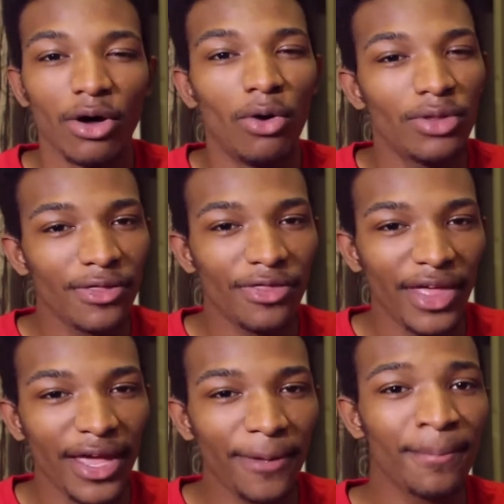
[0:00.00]
The only
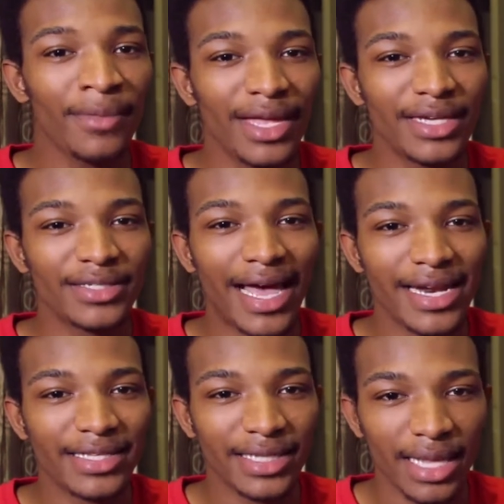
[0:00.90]
thing is
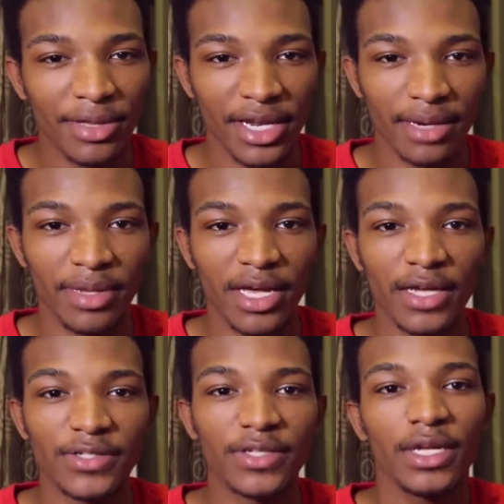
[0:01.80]
that it's limited
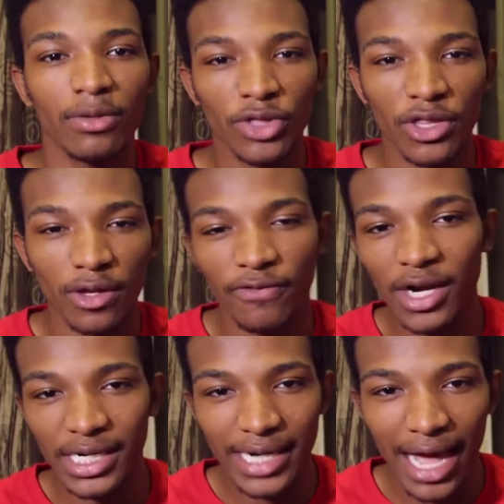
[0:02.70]
because with the
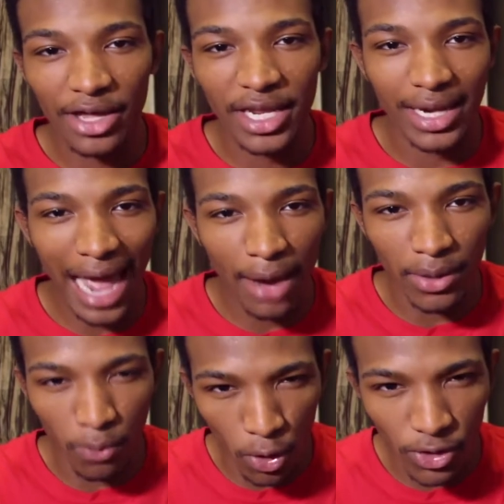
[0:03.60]
functionality and how
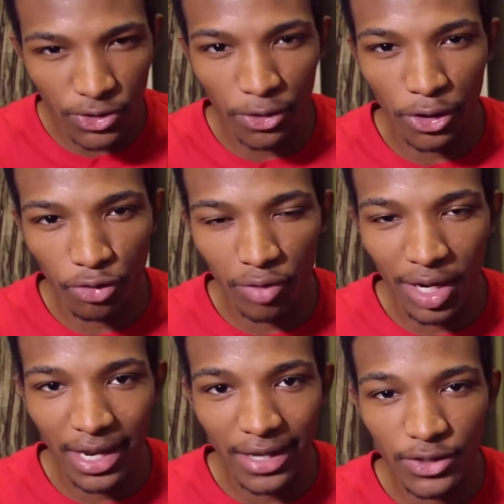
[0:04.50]
it works on the
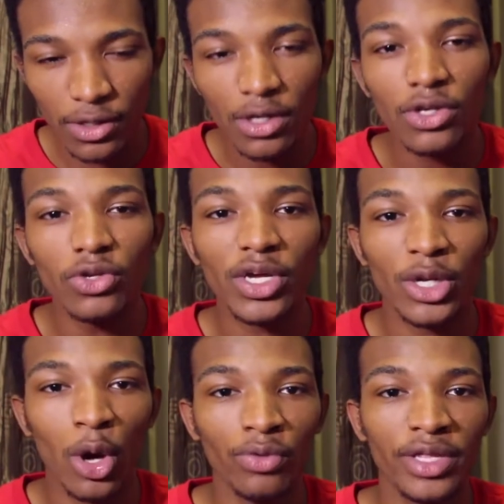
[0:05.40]
3DS, you
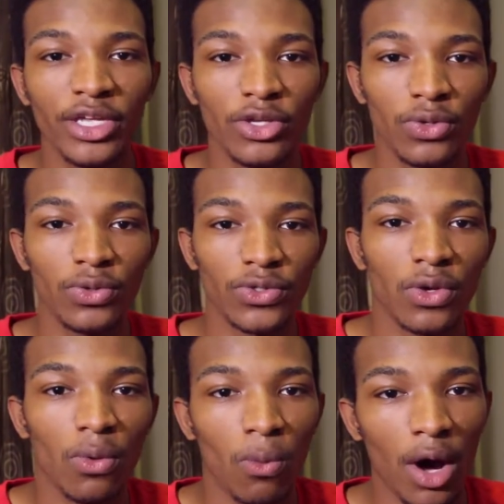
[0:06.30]
can only
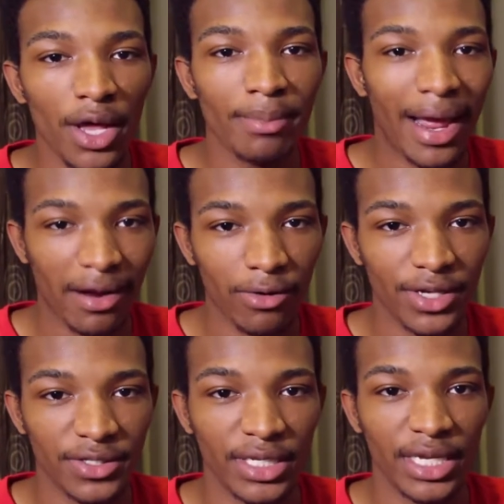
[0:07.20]
use one micro
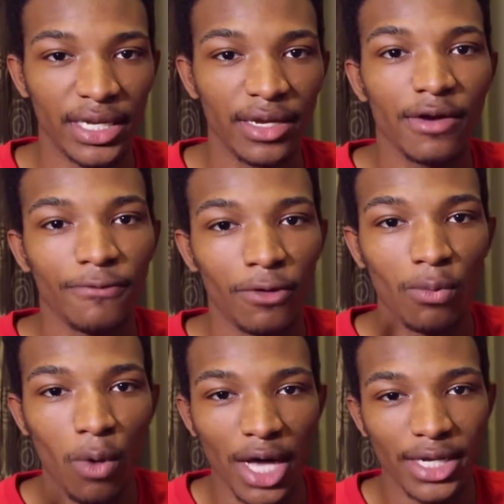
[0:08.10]
SD
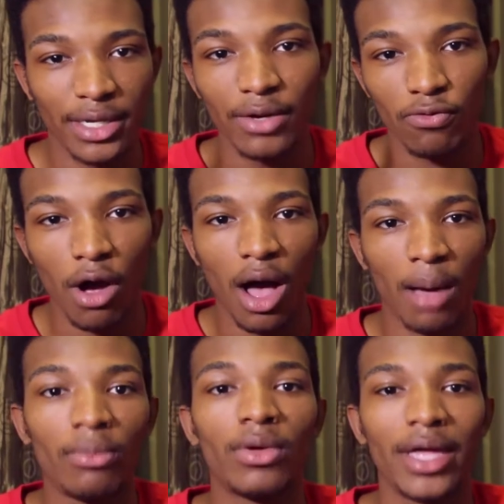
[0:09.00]
for one
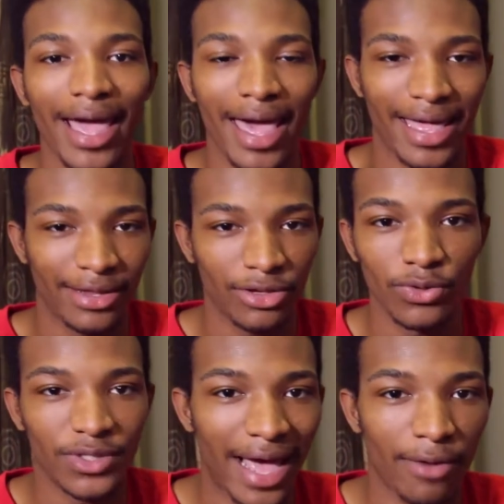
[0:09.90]
ROM and
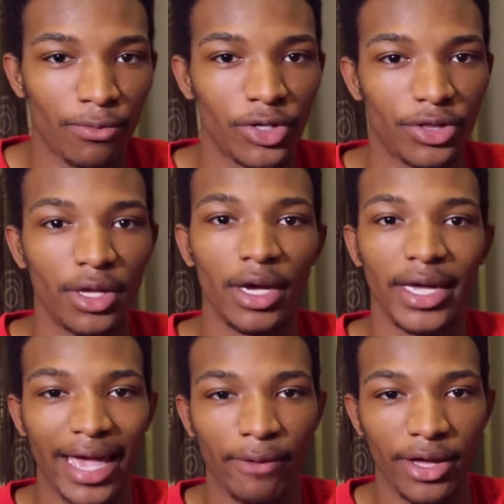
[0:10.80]
use that with
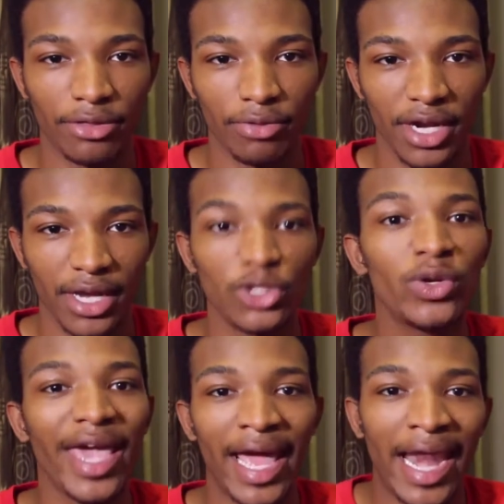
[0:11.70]
the Gateway 3DS.
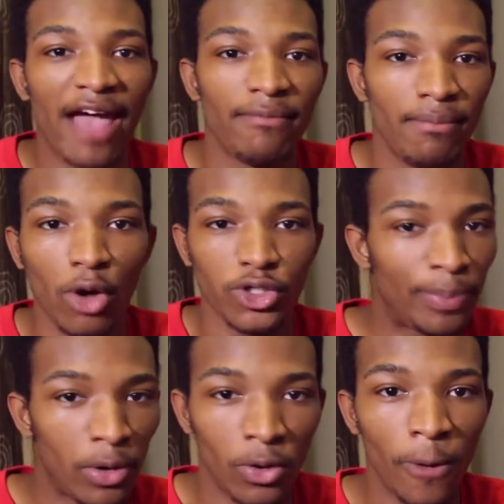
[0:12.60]
You can't have
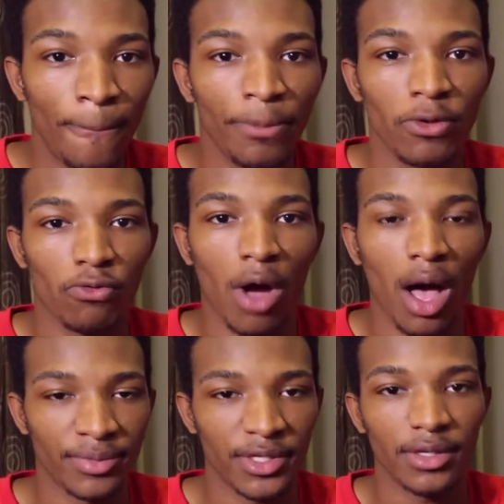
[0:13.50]
multiple
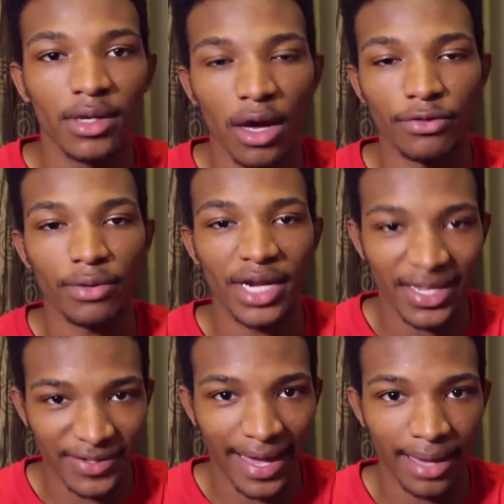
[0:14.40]
ROMs of
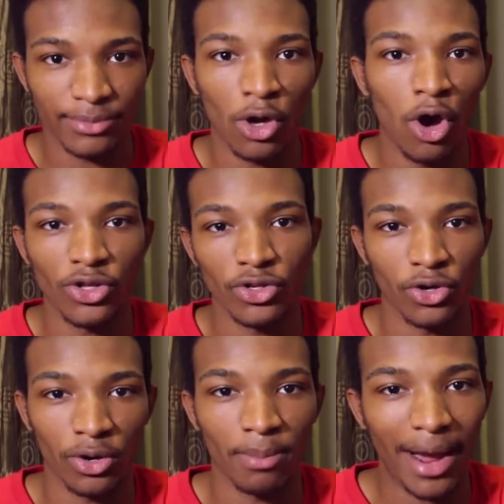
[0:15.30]
3DS games on
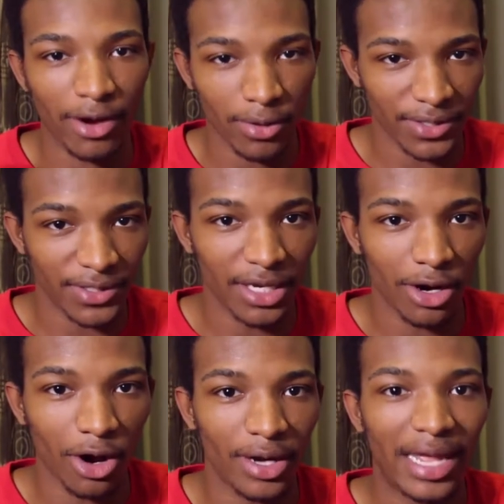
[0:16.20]
your micro SD
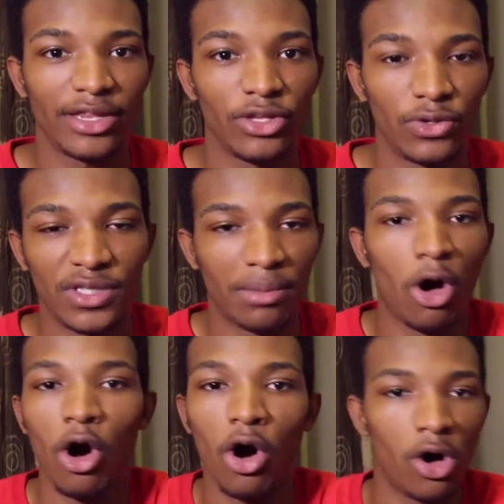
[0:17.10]
card and use them
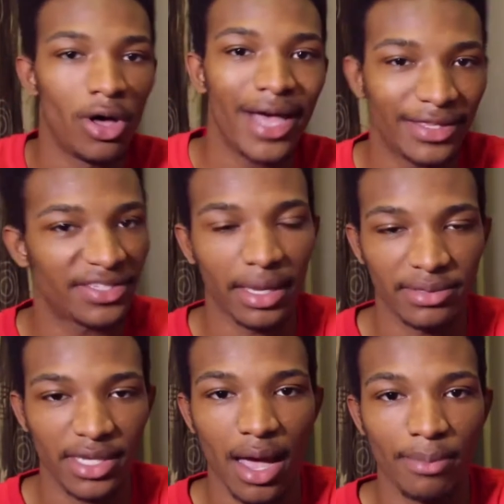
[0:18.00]
all at the
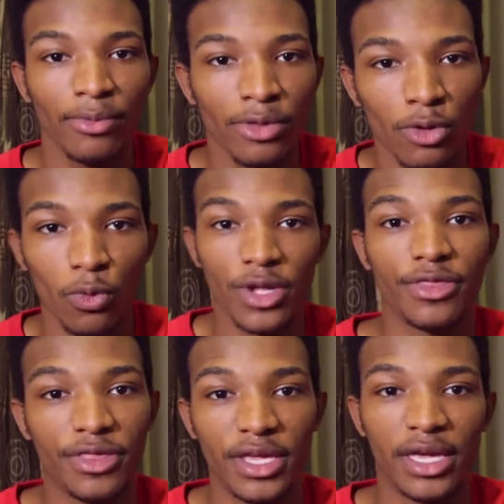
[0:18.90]
same time
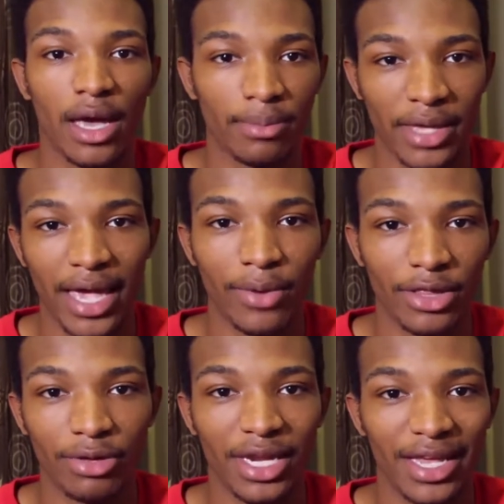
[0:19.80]
with the um,
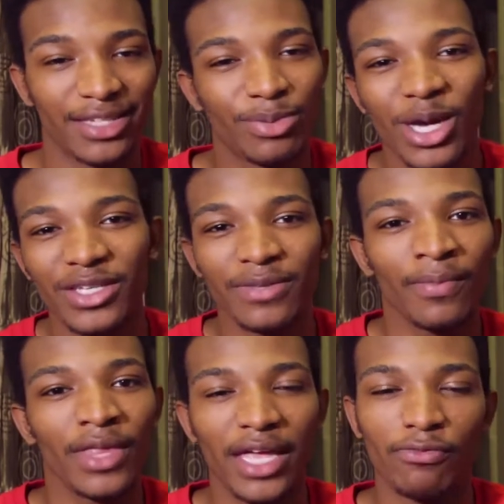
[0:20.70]
Gateway 3DS because
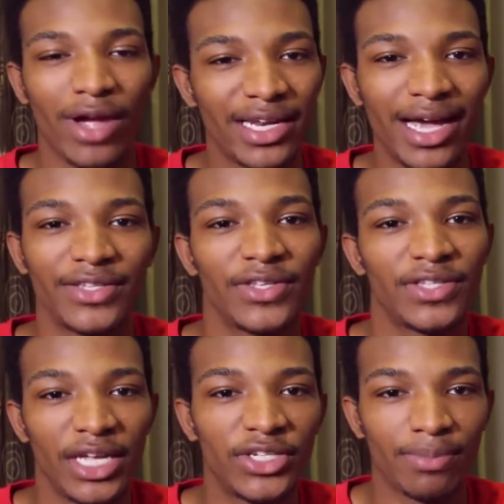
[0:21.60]
it
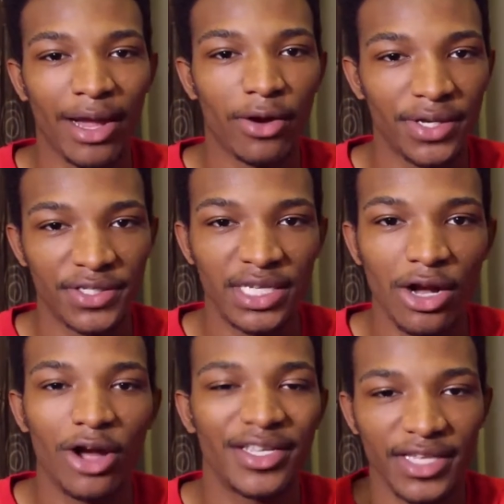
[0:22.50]
recognizes each micro
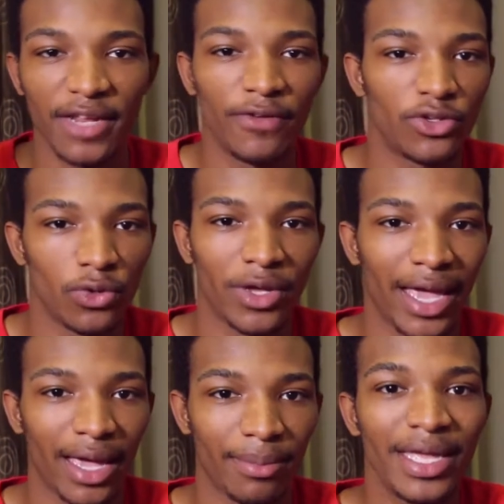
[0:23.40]
SD card as an individual
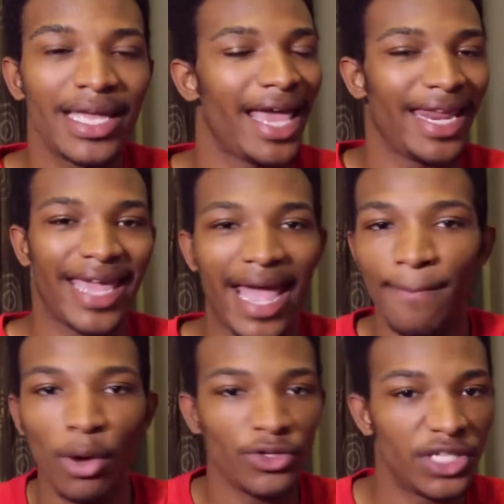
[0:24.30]
game and it
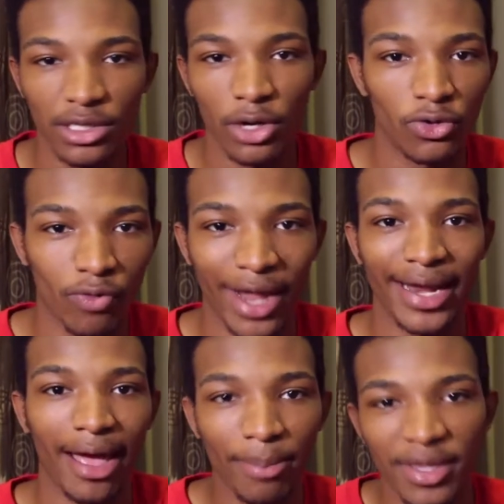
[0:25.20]
can't multi-load
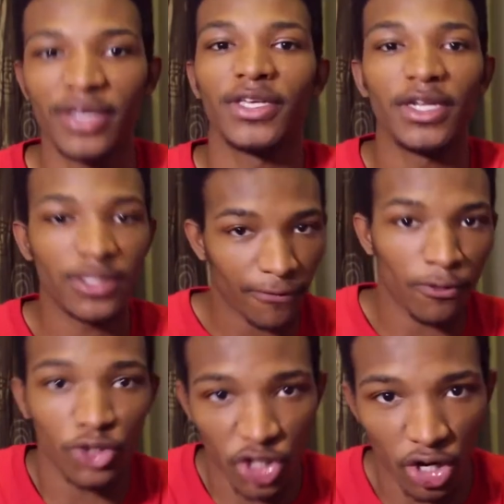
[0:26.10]
right now because it is the
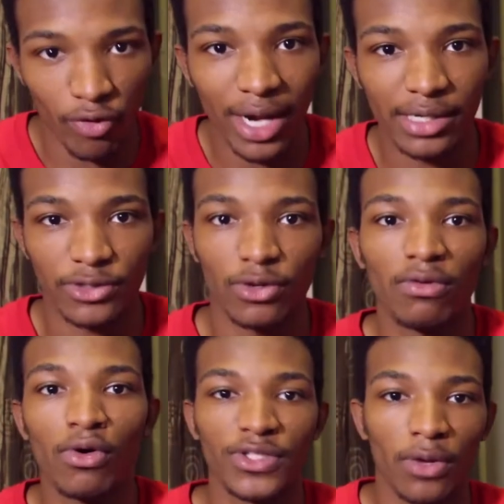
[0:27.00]
first generation. So
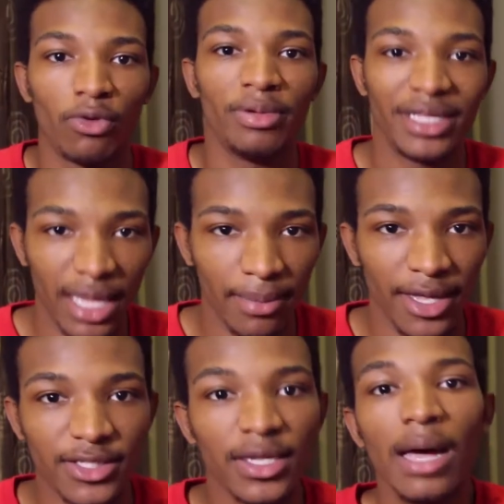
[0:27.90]
of course there will be
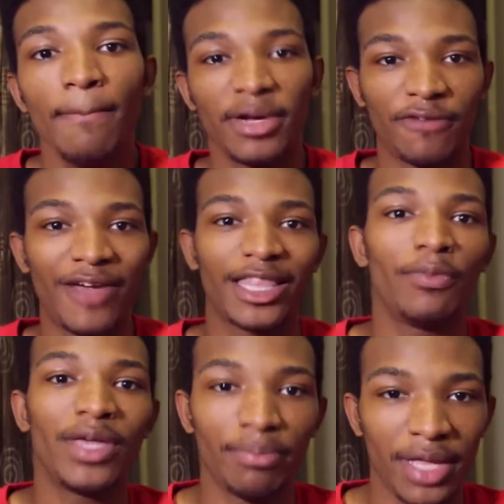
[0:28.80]
limits, but the fact
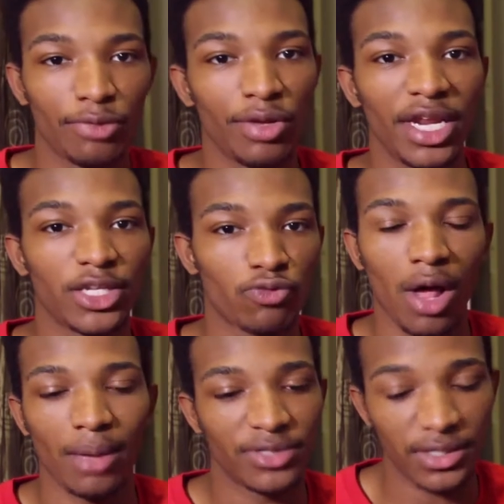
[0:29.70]
that we can play 3DS
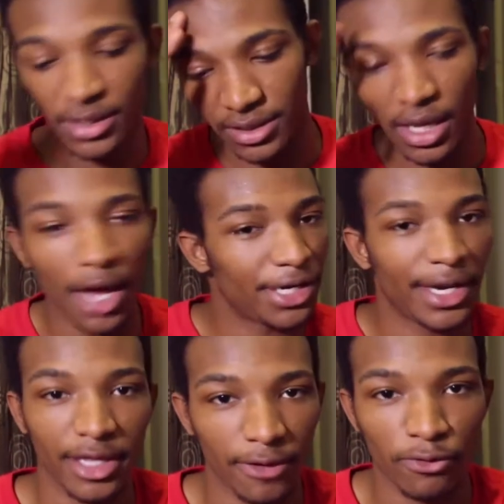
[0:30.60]
ROMs is
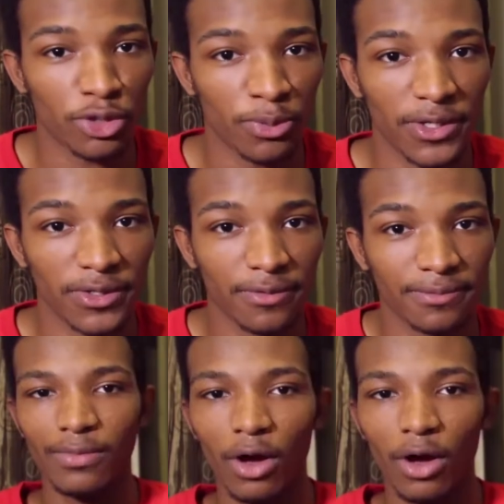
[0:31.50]
astonishing in the first place.